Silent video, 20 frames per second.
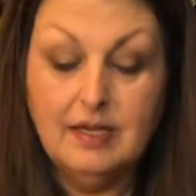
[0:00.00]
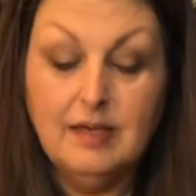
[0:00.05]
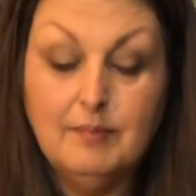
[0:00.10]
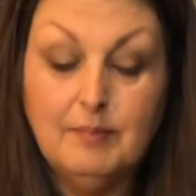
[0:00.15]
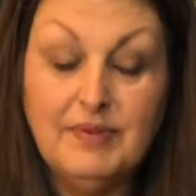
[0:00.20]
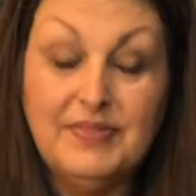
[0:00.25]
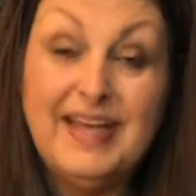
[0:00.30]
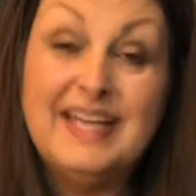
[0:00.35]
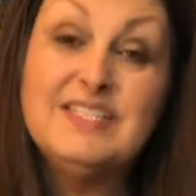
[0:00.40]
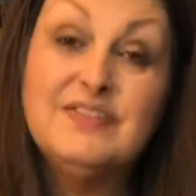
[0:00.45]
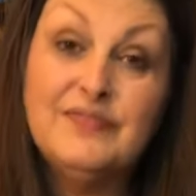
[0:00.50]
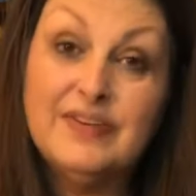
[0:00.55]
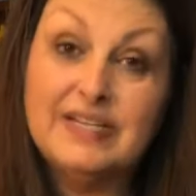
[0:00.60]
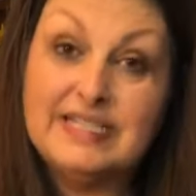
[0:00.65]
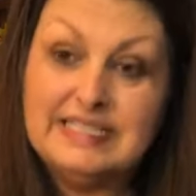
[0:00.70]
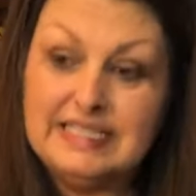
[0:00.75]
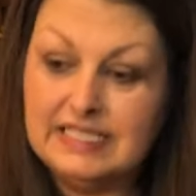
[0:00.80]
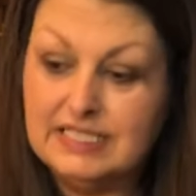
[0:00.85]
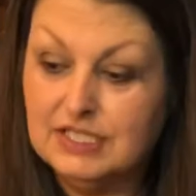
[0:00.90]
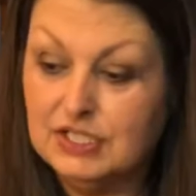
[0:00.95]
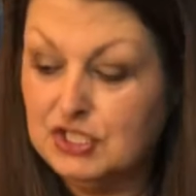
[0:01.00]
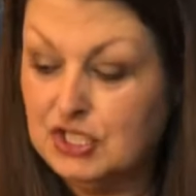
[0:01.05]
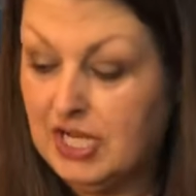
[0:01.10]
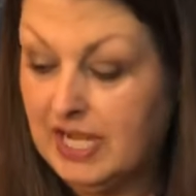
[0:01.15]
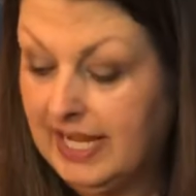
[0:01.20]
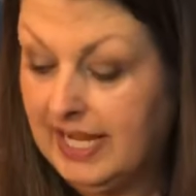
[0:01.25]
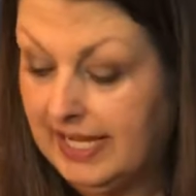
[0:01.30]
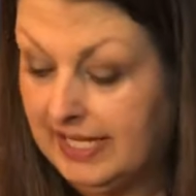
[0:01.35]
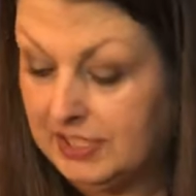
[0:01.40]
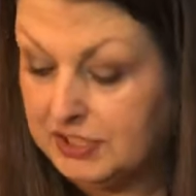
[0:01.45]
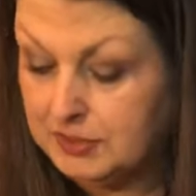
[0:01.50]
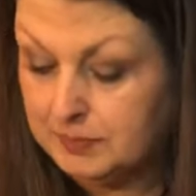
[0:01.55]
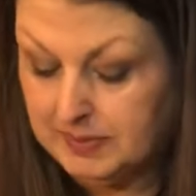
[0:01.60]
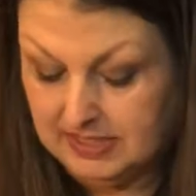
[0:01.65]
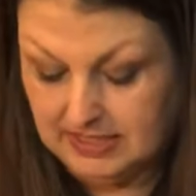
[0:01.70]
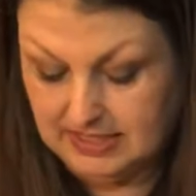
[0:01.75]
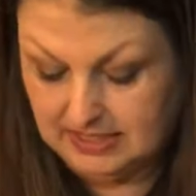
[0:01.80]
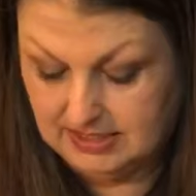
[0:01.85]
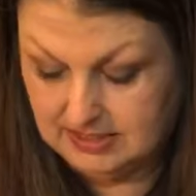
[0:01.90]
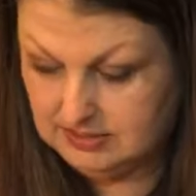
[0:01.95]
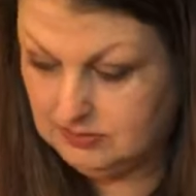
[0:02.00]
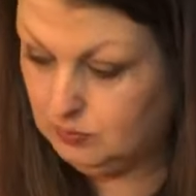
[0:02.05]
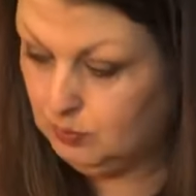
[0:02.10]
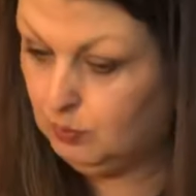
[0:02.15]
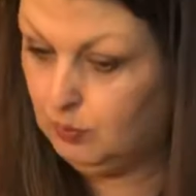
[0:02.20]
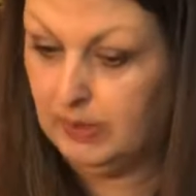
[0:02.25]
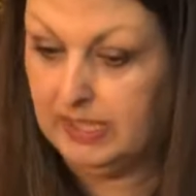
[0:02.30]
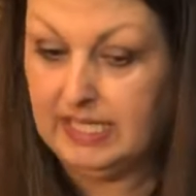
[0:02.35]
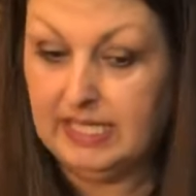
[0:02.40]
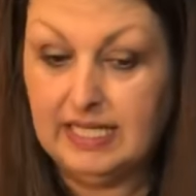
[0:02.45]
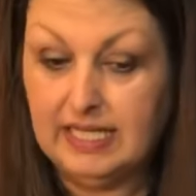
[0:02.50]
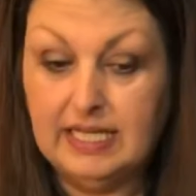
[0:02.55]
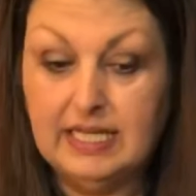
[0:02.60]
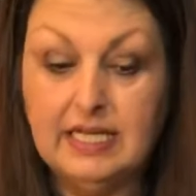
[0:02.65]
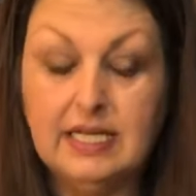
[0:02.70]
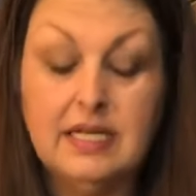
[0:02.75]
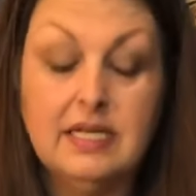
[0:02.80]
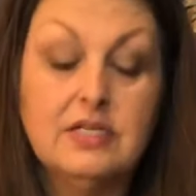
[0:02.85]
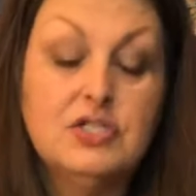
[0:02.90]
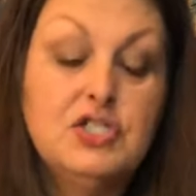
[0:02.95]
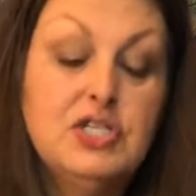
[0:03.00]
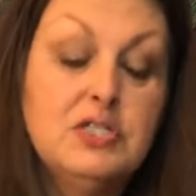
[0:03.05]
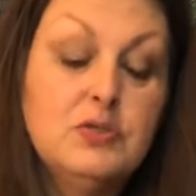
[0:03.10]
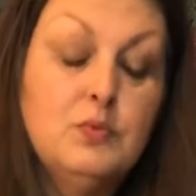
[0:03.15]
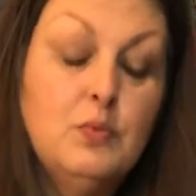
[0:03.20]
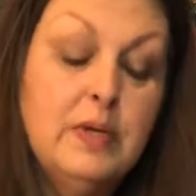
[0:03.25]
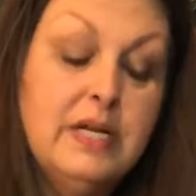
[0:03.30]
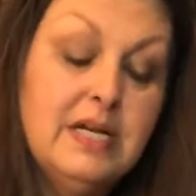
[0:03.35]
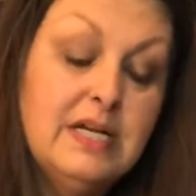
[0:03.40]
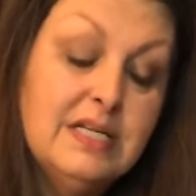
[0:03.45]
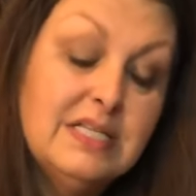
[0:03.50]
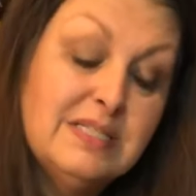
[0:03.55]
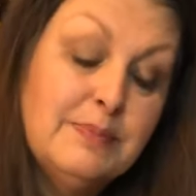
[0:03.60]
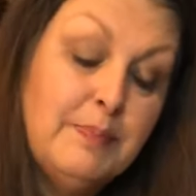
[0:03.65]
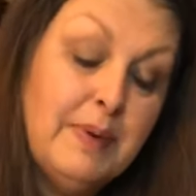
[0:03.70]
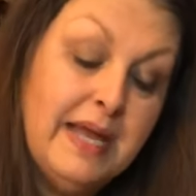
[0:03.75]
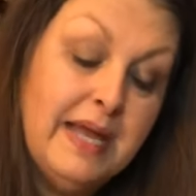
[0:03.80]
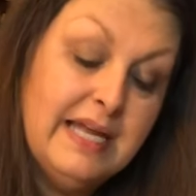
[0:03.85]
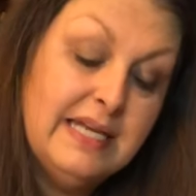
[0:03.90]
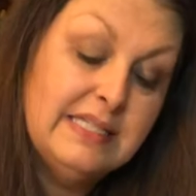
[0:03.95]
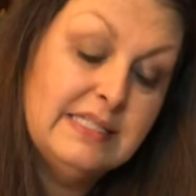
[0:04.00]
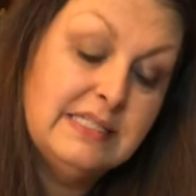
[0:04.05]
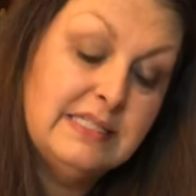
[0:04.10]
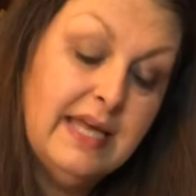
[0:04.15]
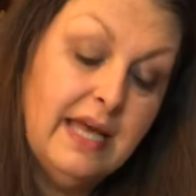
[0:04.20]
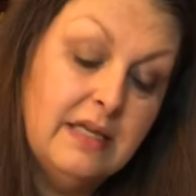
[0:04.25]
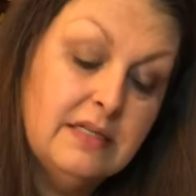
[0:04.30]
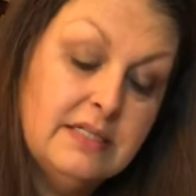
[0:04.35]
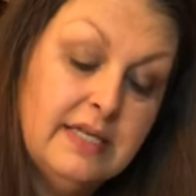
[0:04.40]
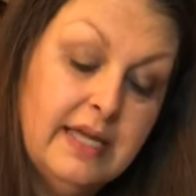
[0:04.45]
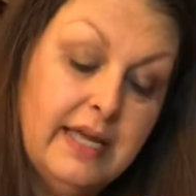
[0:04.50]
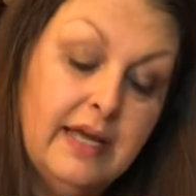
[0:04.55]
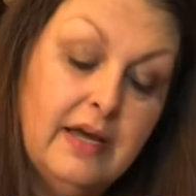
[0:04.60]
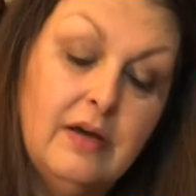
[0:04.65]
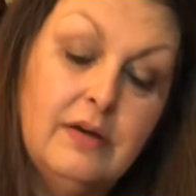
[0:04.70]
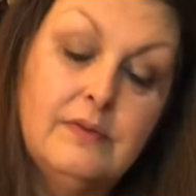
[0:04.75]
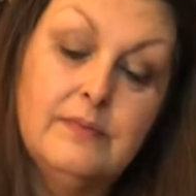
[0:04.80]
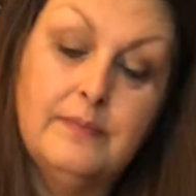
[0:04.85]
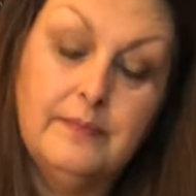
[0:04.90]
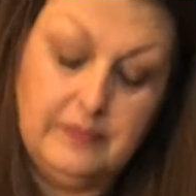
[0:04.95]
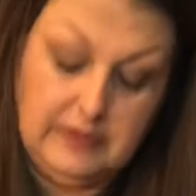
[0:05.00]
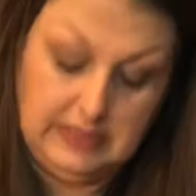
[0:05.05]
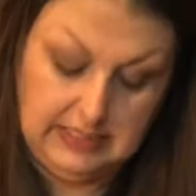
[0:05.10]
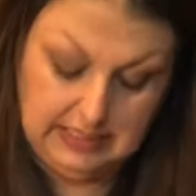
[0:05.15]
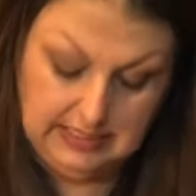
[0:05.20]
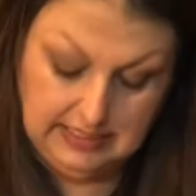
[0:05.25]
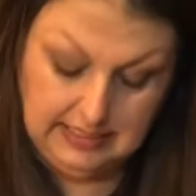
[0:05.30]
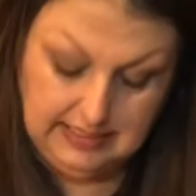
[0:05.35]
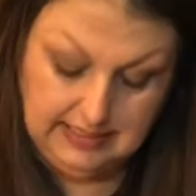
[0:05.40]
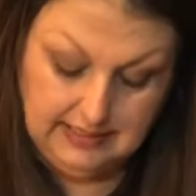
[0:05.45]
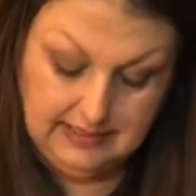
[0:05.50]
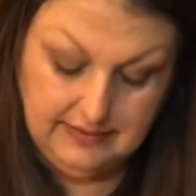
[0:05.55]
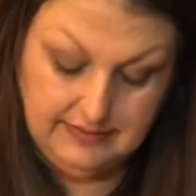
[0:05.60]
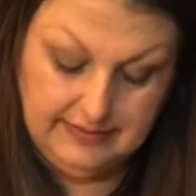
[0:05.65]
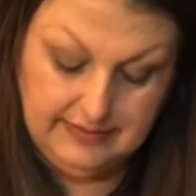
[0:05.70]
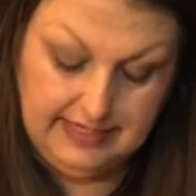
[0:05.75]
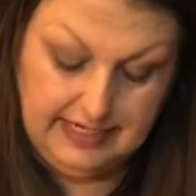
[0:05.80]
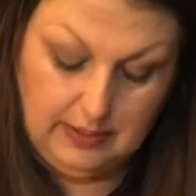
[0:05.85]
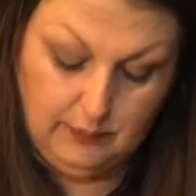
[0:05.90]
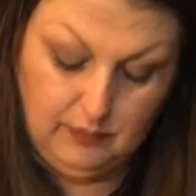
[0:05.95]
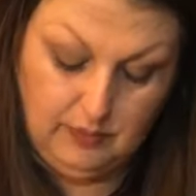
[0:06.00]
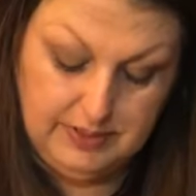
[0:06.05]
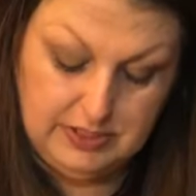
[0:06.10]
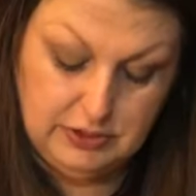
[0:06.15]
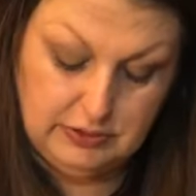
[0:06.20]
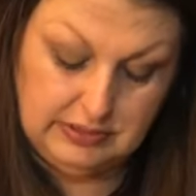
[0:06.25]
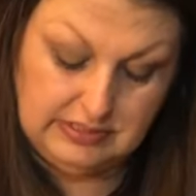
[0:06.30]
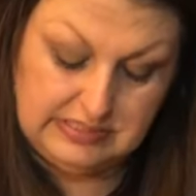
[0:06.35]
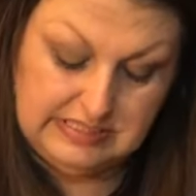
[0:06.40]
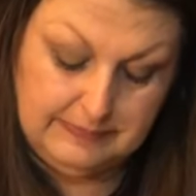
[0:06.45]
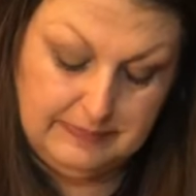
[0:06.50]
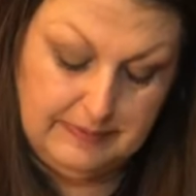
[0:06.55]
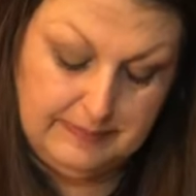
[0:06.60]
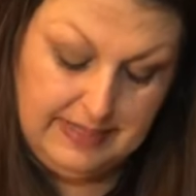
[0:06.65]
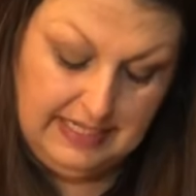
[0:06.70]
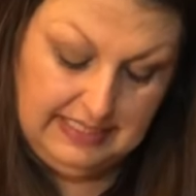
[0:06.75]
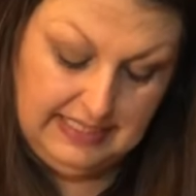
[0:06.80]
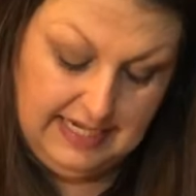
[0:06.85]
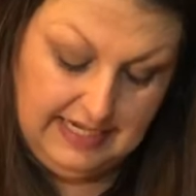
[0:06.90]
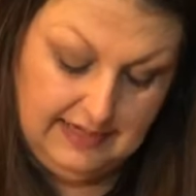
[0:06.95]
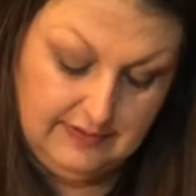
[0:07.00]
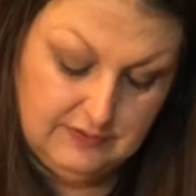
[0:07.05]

but that's fixing to change because we just rented a space downtown that I will be doing some of my lives